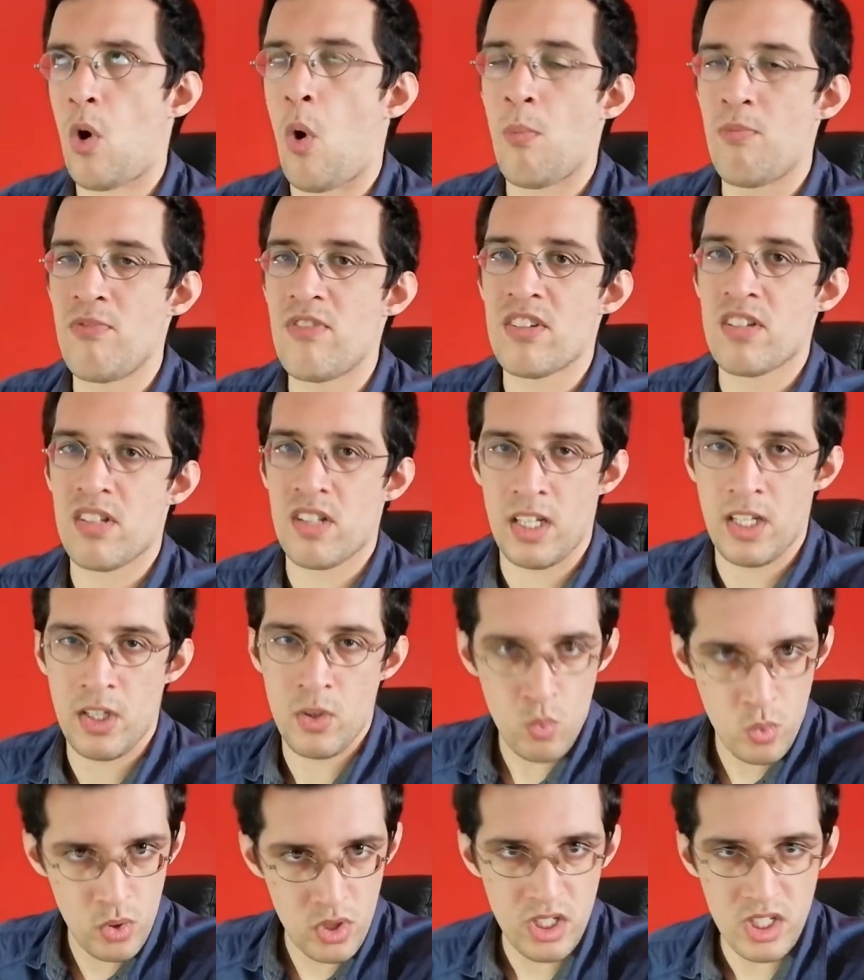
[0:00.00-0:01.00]
obviously you
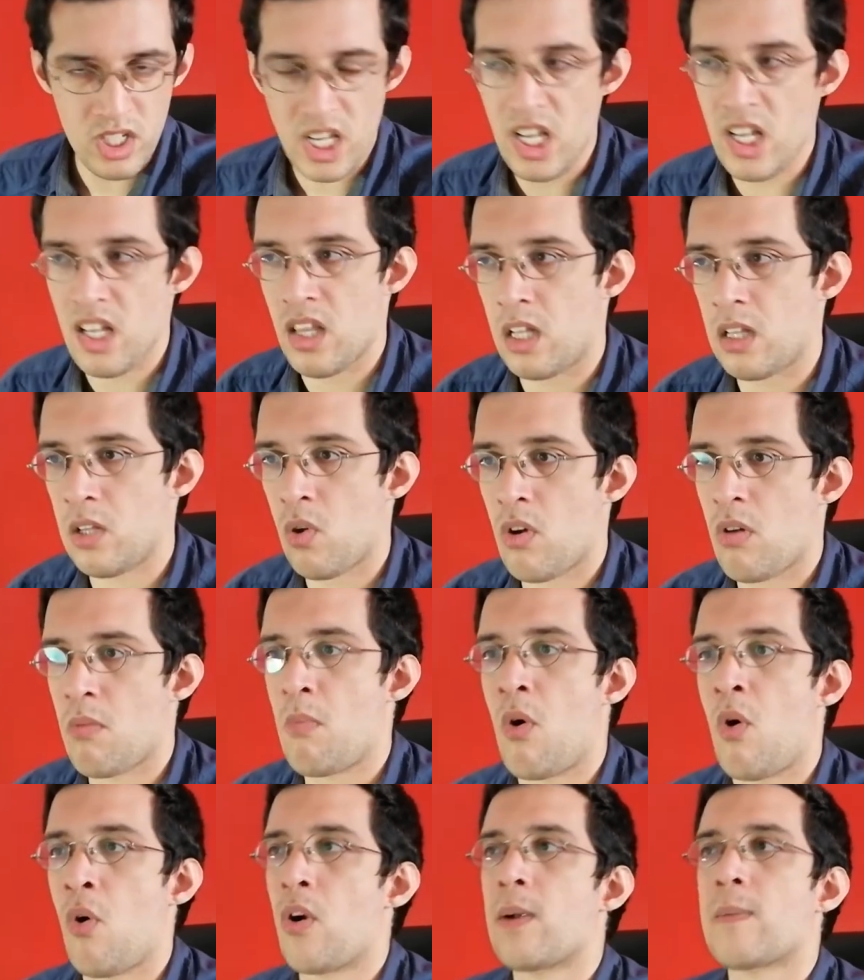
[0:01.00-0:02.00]
would need
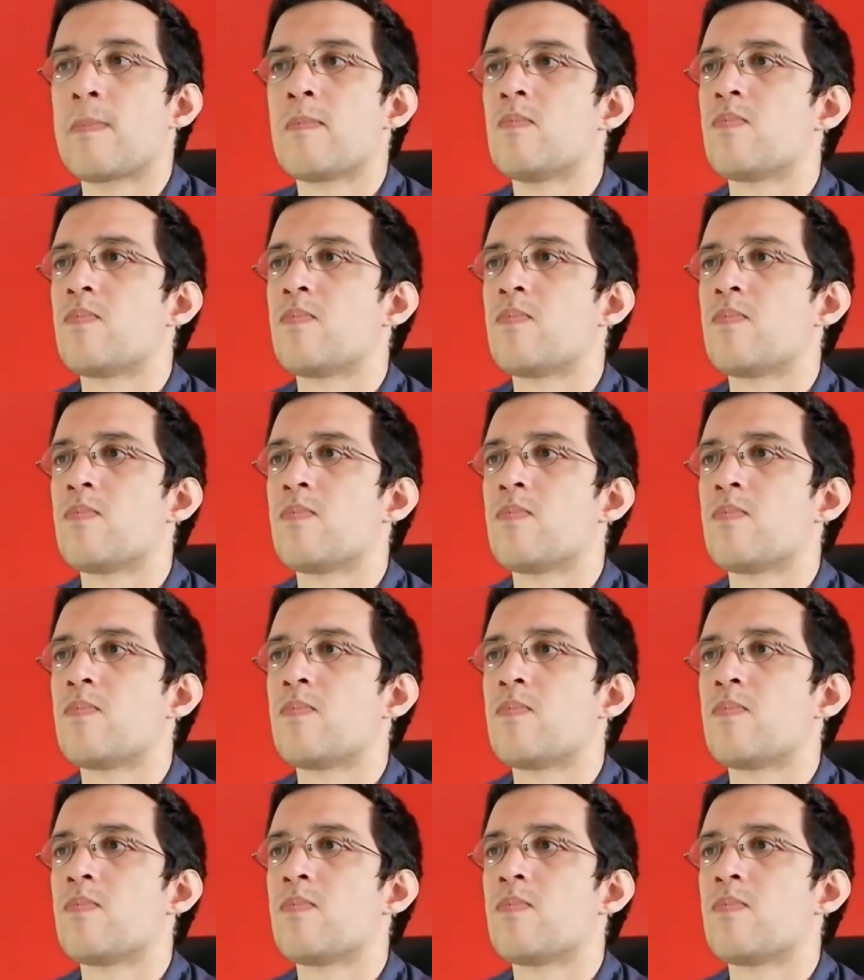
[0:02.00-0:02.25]
alohomora